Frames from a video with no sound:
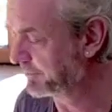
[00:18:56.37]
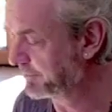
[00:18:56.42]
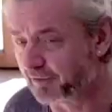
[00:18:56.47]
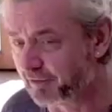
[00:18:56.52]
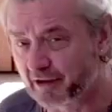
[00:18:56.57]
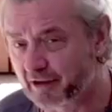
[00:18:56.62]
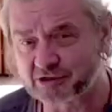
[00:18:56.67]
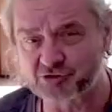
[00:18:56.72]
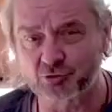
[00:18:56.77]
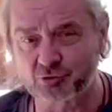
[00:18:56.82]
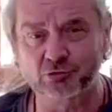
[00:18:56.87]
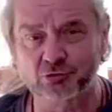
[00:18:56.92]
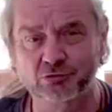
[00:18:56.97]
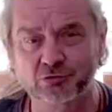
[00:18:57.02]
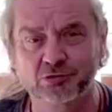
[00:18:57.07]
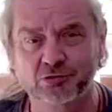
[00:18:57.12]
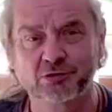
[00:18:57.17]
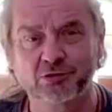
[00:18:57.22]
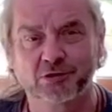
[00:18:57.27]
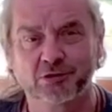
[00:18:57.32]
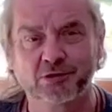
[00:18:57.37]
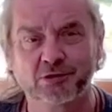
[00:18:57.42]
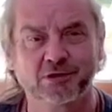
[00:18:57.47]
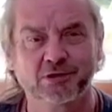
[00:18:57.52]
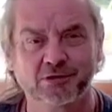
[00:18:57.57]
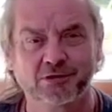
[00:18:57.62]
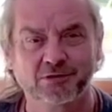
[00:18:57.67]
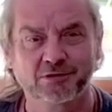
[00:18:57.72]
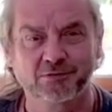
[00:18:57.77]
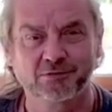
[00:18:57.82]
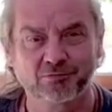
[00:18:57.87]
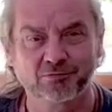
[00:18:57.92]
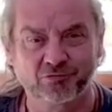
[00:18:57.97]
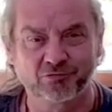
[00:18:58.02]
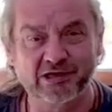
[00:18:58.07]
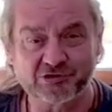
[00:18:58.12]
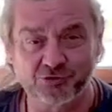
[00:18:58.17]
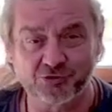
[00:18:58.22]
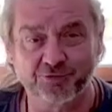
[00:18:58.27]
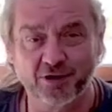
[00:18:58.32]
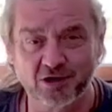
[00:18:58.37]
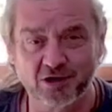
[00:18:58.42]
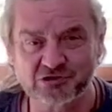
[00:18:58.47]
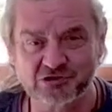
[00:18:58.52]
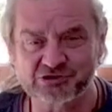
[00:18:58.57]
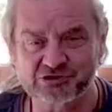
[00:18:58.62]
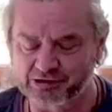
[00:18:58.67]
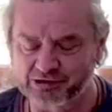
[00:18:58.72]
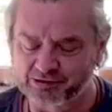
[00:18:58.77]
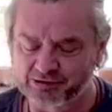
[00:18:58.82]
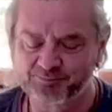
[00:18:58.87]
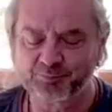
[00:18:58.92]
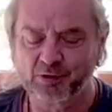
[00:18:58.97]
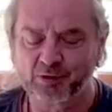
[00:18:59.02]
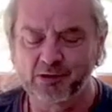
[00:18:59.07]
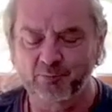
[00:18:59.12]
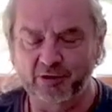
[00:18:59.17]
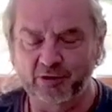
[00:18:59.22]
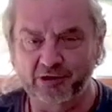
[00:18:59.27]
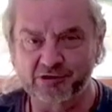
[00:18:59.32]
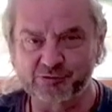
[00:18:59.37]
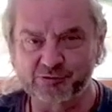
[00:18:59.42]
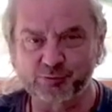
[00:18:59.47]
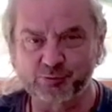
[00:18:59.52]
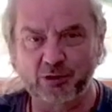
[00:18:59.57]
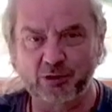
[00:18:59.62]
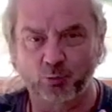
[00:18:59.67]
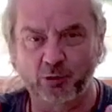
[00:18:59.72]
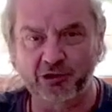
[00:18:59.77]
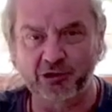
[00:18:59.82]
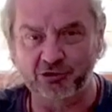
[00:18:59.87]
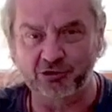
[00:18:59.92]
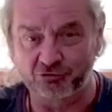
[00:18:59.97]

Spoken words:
And there's your answer. Because when